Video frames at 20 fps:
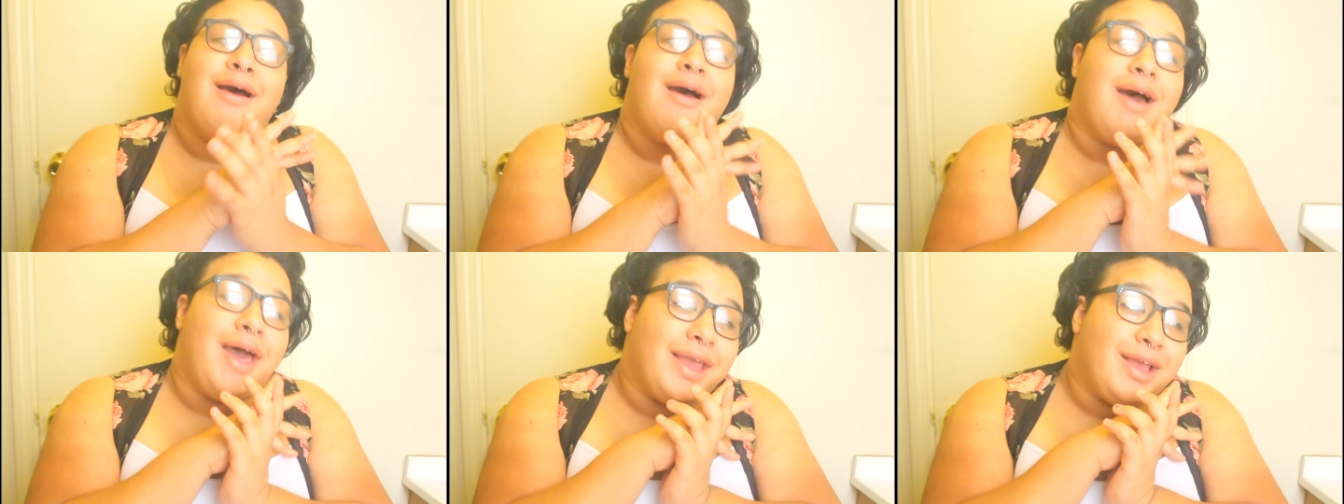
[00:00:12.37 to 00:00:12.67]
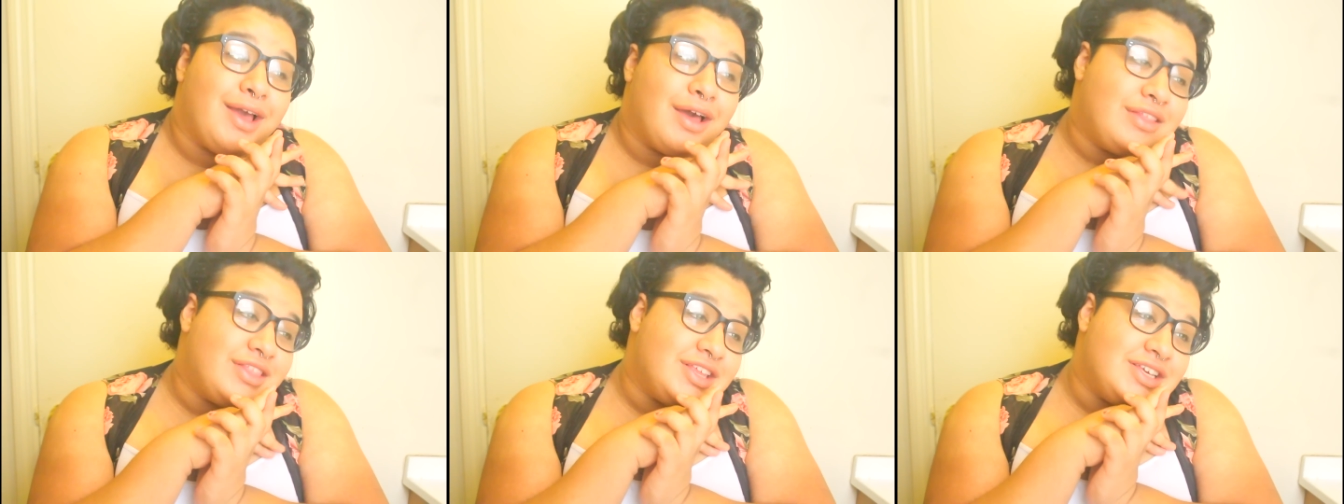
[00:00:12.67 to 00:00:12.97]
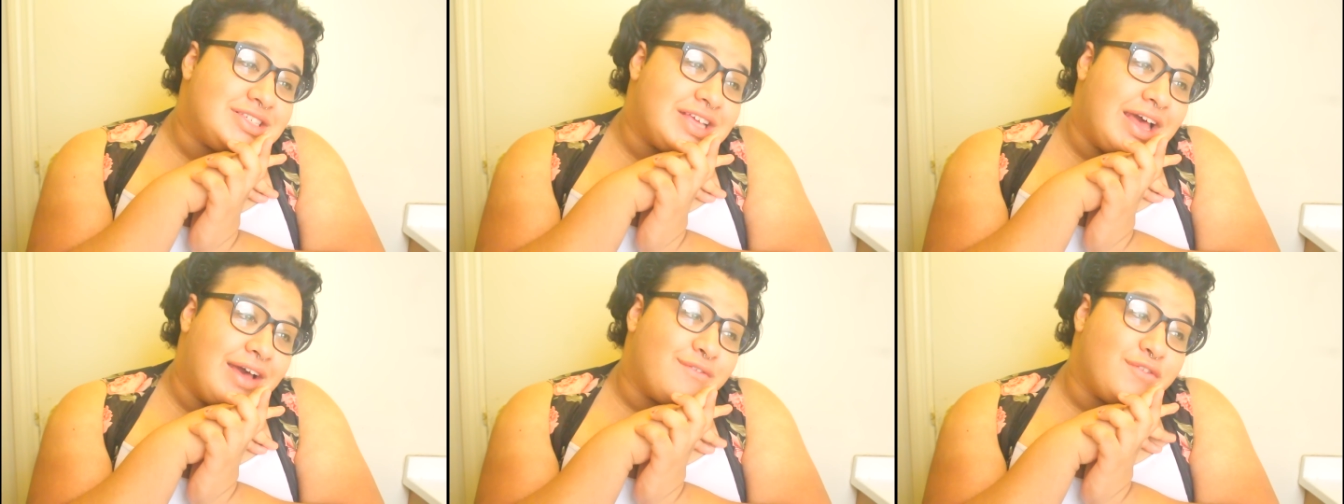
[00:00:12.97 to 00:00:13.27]
I got
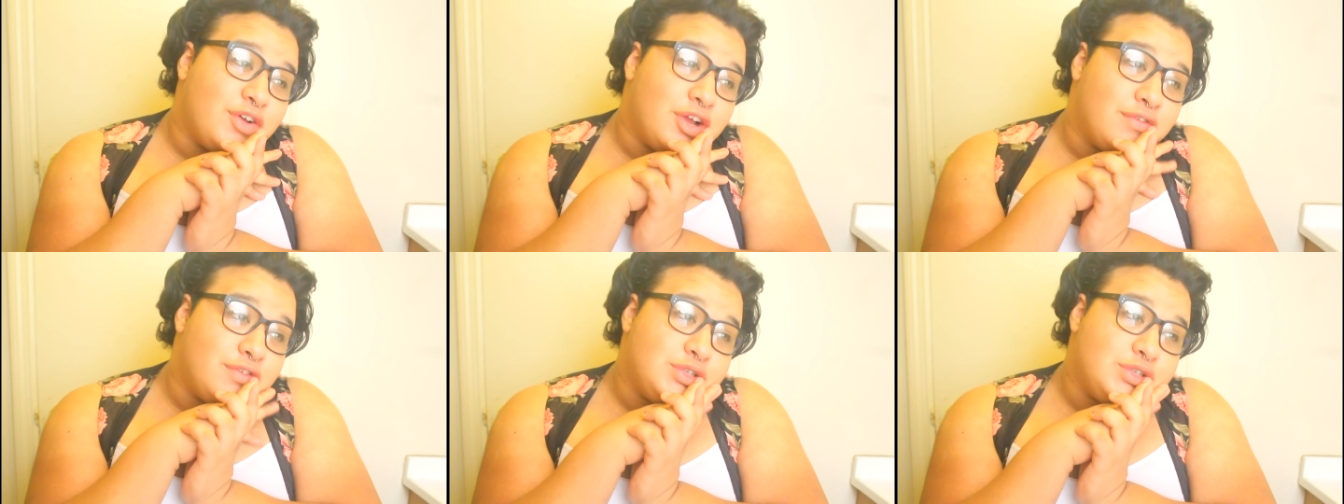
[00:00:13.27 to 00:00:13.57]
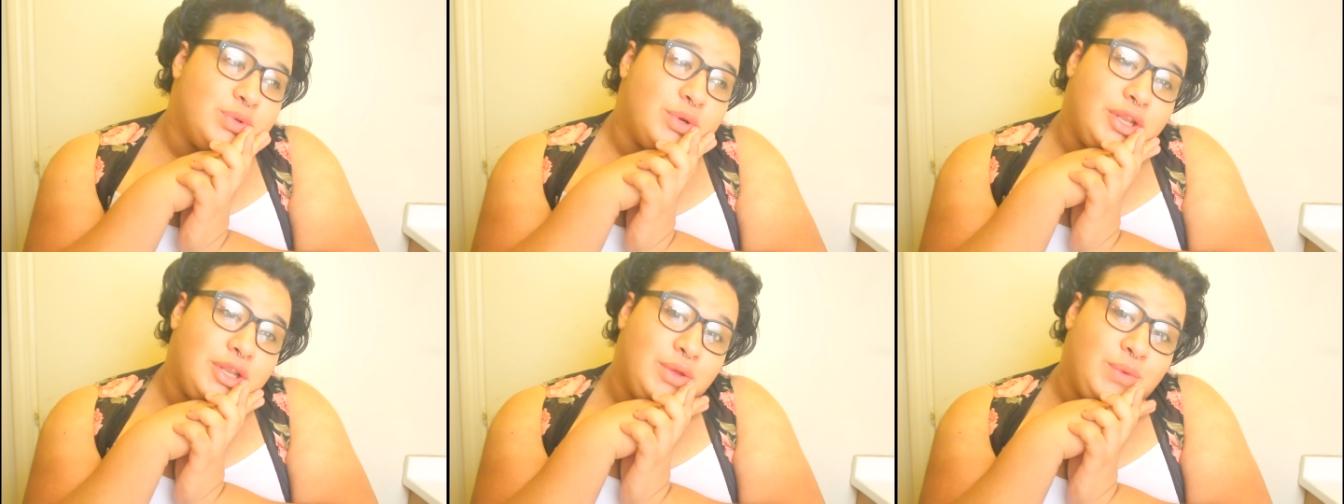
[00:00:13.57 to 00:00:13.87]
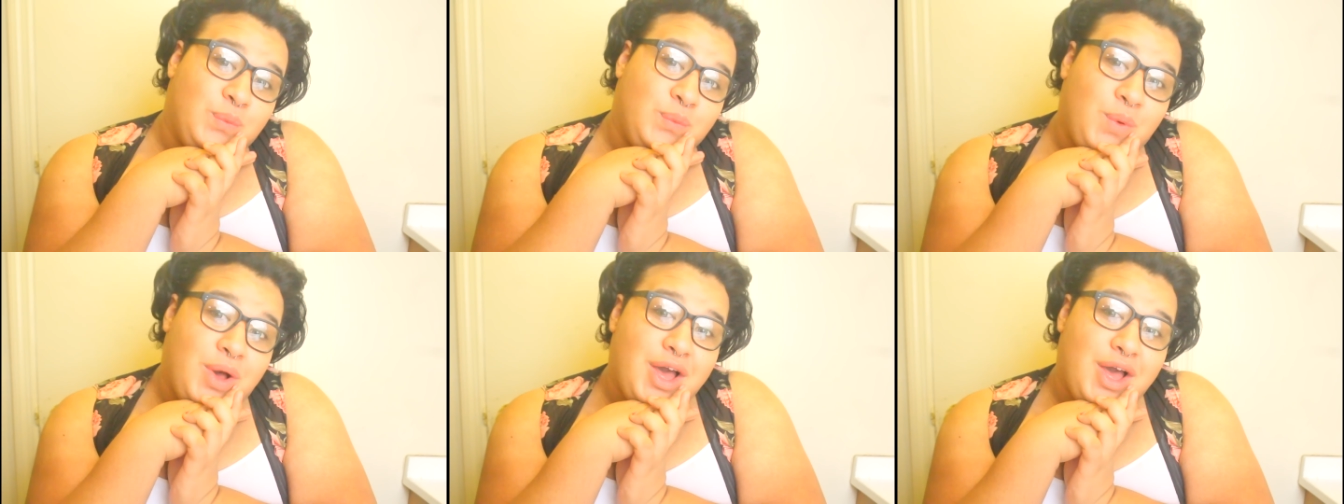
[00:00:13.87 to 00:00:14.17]
these at Forever
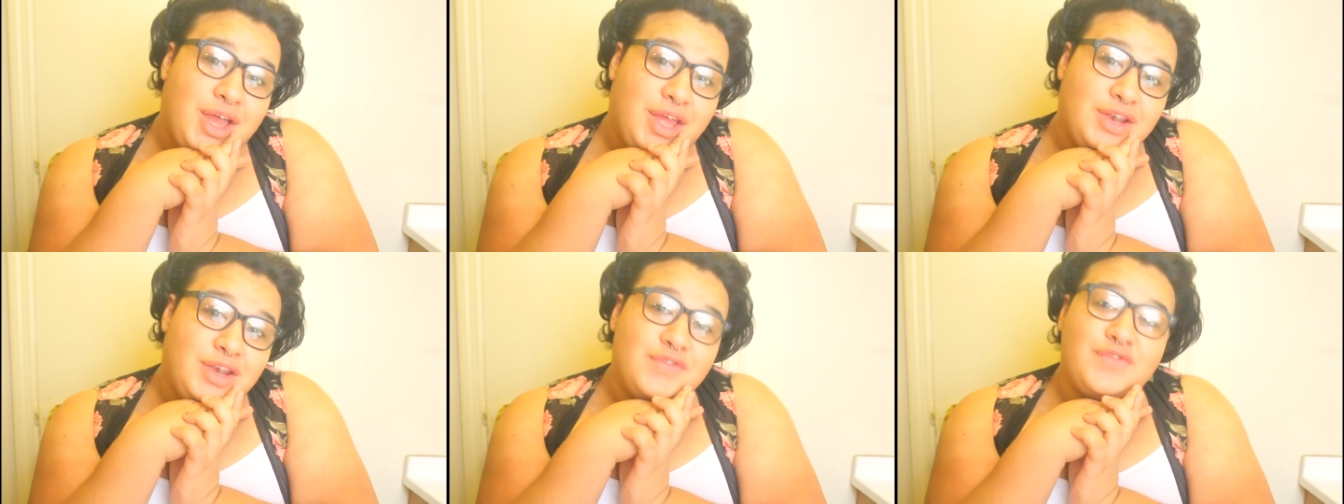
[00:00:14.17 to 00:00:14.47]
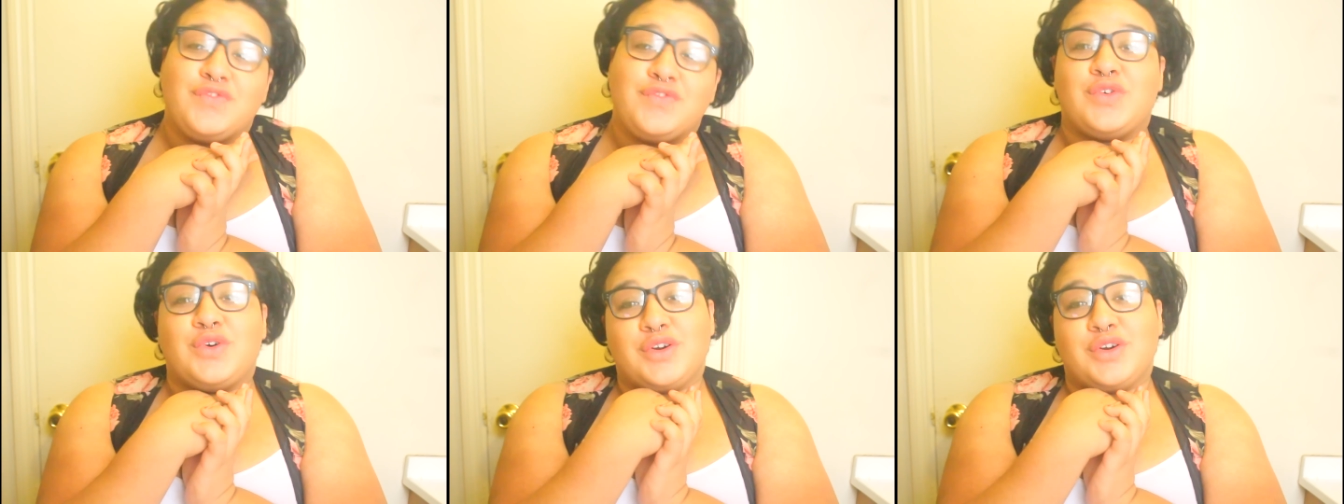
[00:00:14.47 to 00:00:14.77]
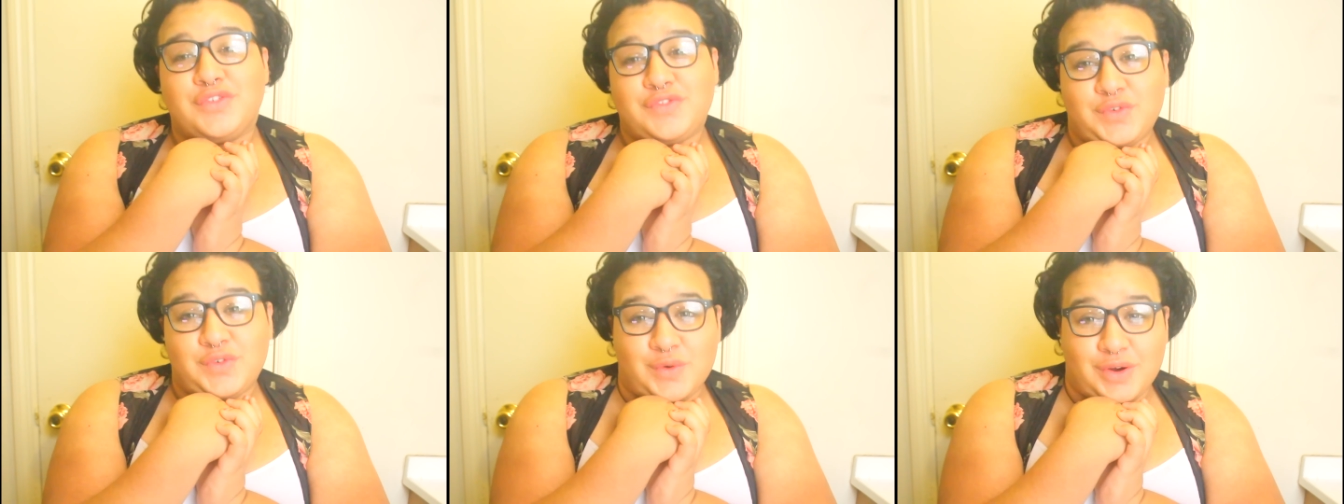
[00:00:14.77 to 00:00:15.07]
21
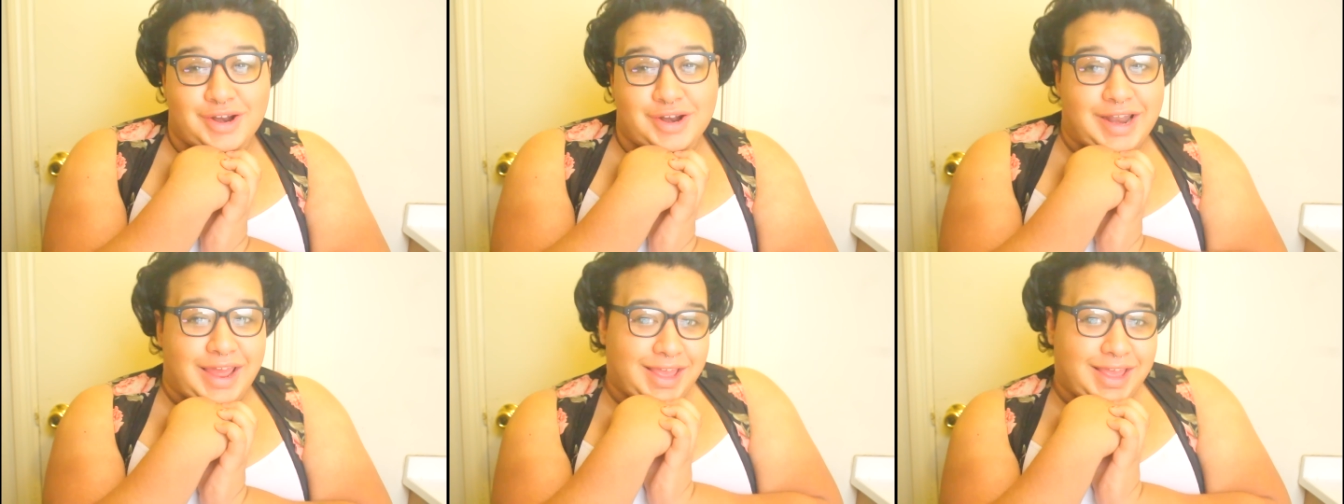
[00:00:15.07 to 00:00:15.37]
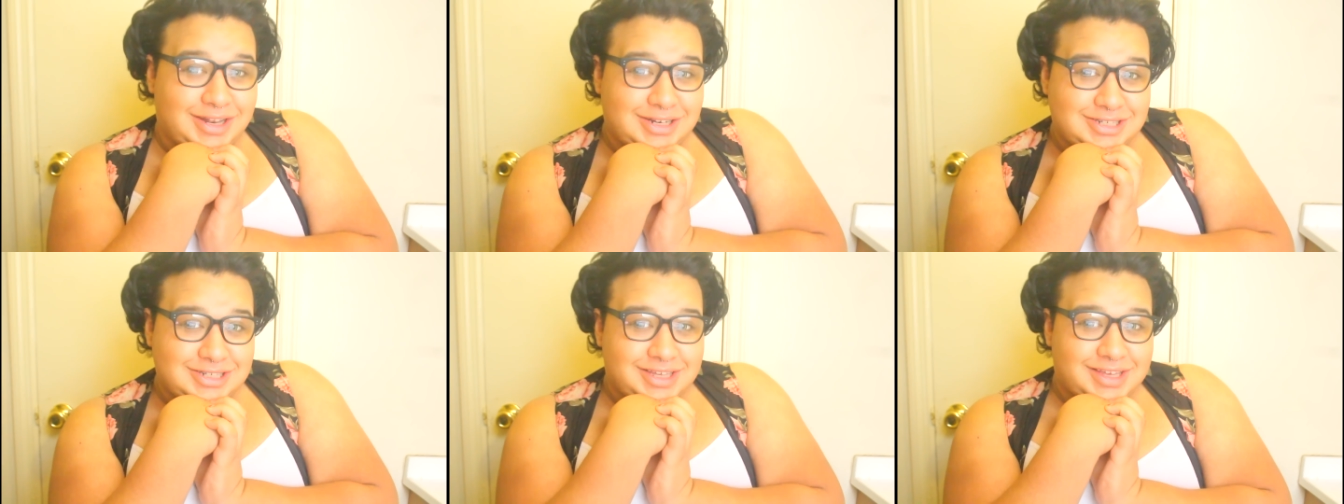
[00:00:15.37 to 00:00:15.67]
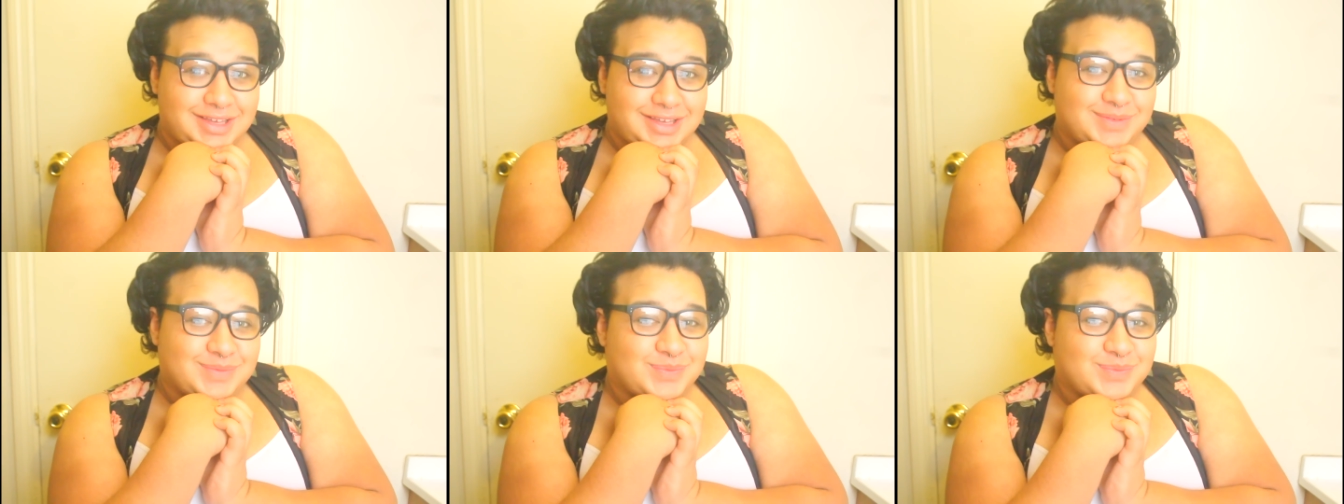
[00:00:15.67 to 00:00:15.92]
for $4.90.